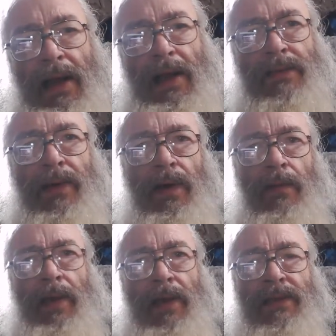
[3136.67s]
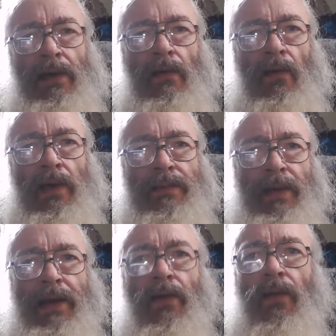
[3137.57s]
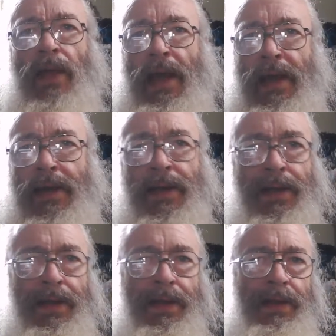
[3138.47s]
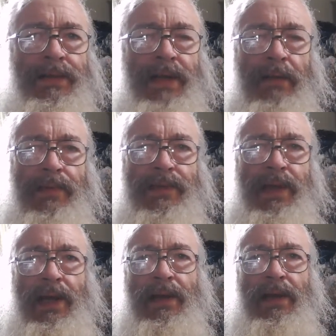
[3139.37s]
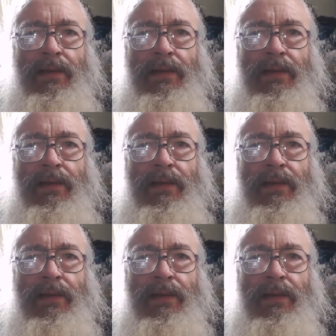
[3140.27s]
expert on Mexican coins, but I know they had 10%.